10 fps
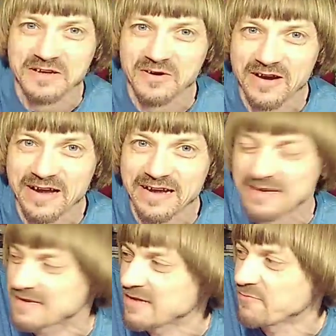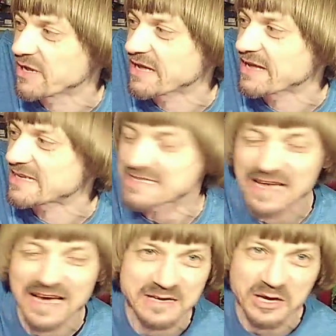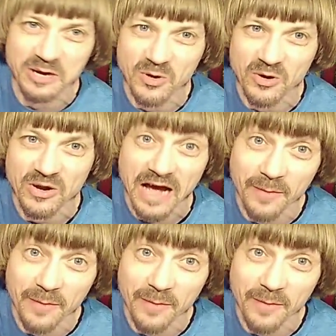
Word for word: all right, if we can get to that number,